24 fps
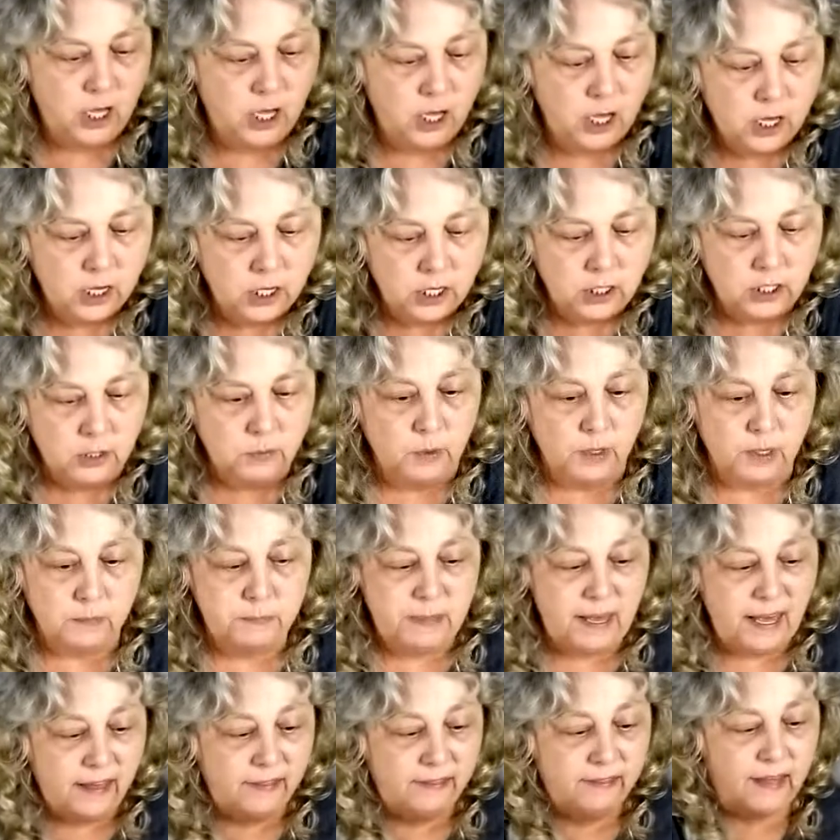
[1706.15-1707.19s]
You want to pin
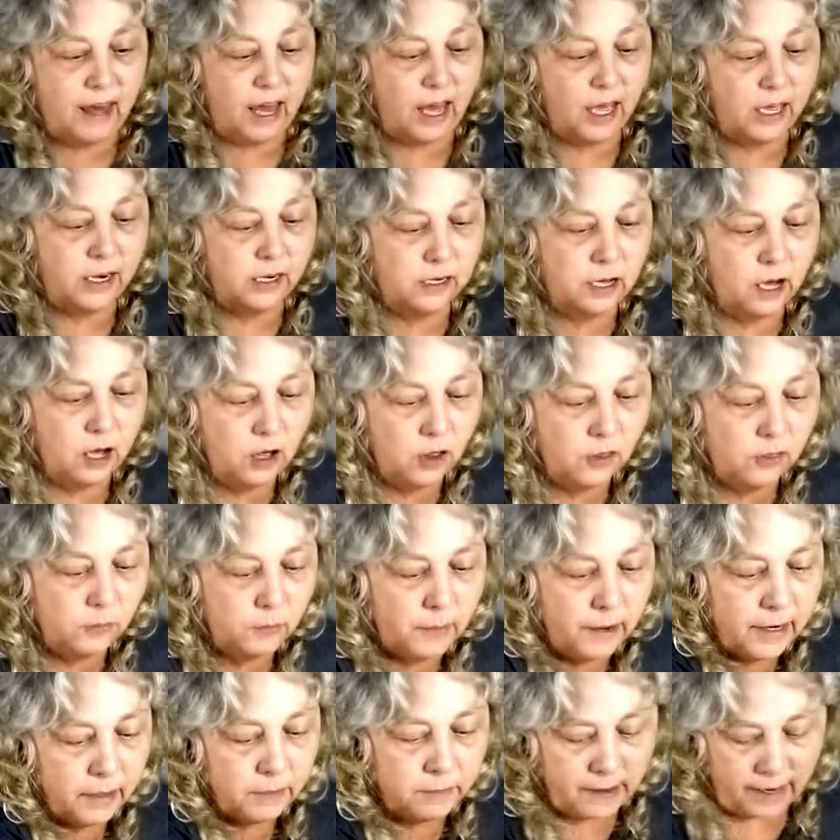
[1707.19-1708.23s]
that all the way
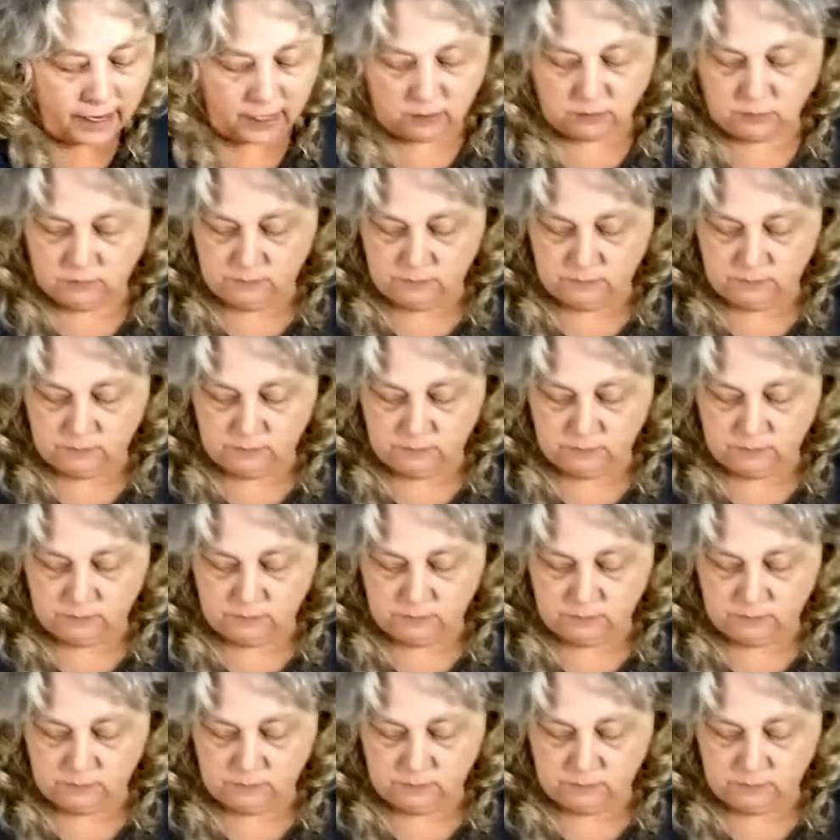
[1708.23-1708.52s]
around,